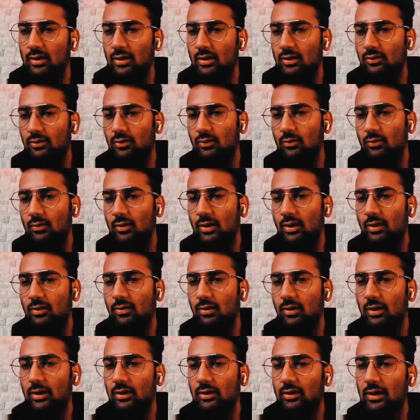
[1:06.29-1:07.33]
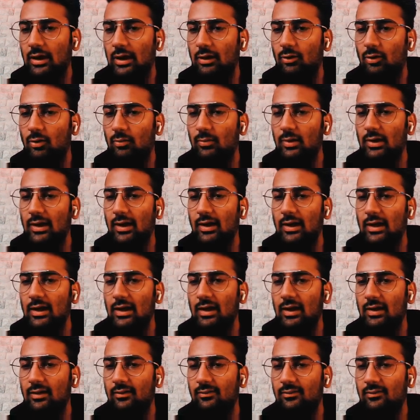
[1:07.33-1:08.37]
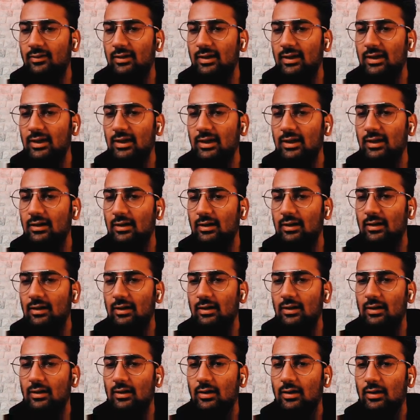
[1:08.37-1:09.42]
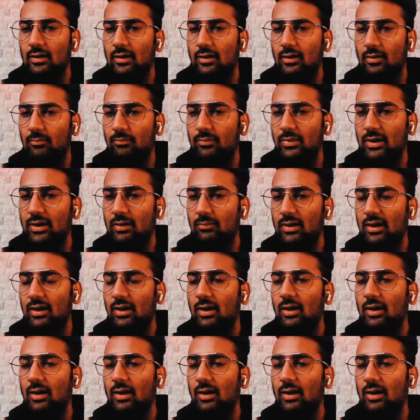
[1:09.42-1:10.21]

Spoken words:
So it cannot be like A C B B.